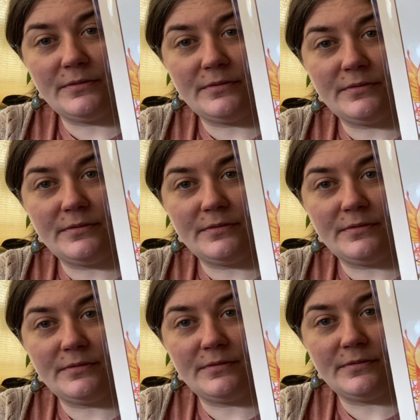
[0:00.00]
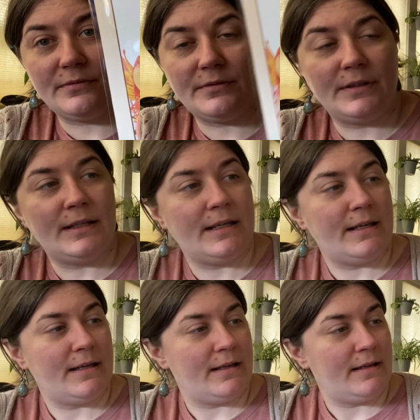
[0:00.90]

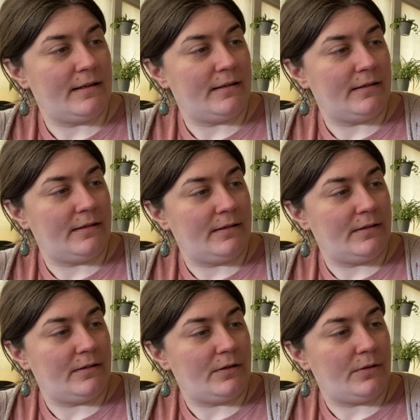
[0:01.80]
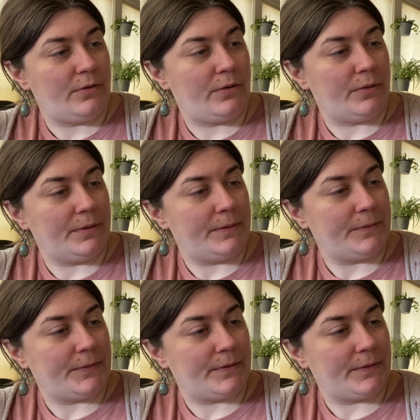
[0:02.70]
Nothing is said.